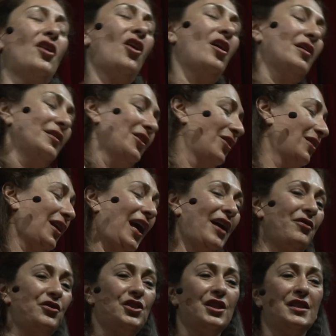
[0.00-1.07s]
and all, you know,
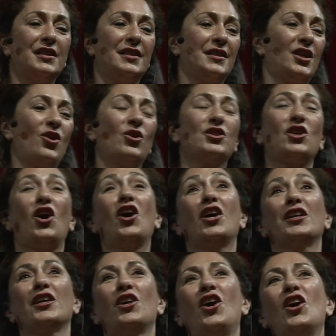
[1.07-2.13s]
life just goes
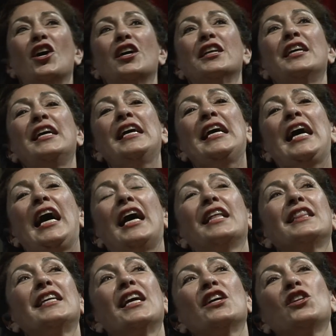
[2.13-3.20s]
on.
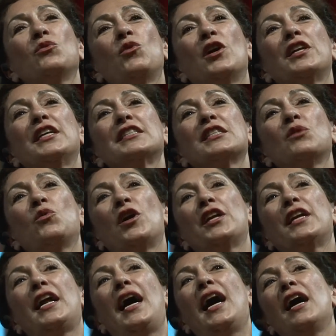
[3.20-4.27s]
And the other one is a
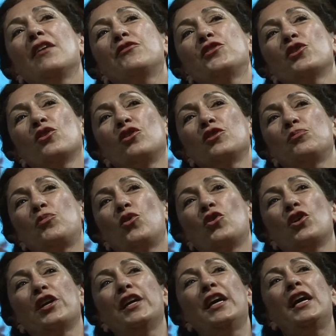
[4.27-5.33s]
1.5-year-old
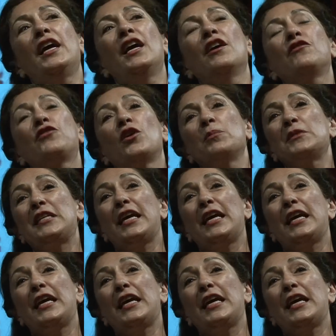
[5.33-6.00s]
boy from